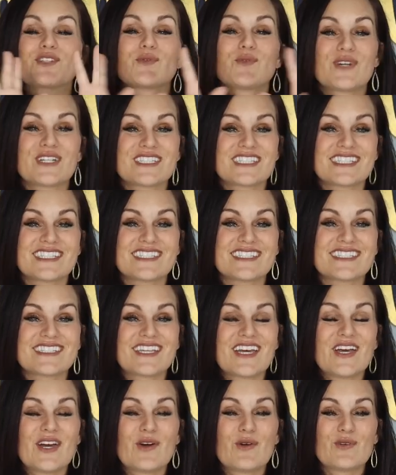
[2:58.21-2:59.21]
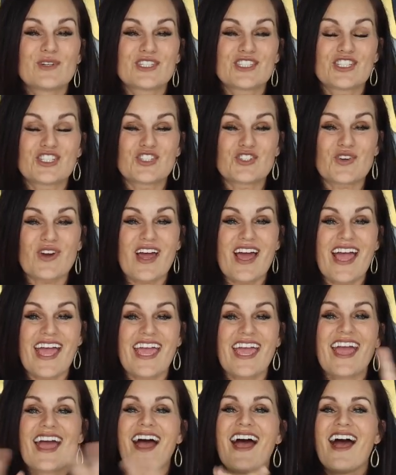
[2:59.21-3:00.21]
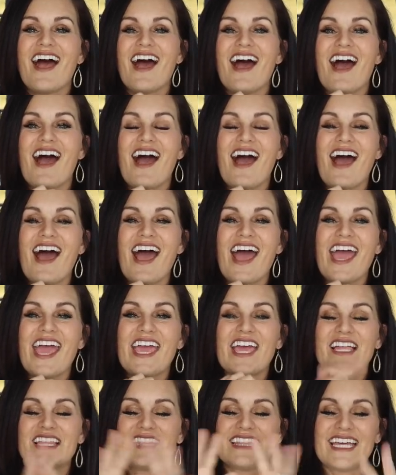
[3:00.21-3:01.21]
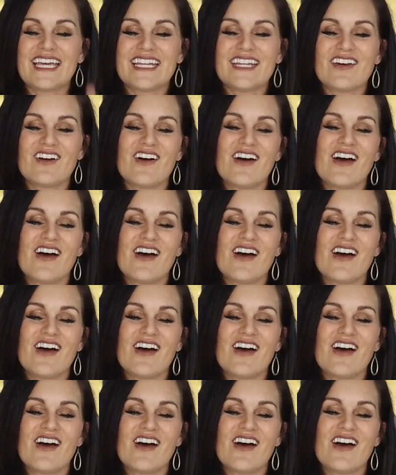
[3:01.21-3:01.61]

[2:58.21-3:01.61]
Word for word: So once this was dry, I laid it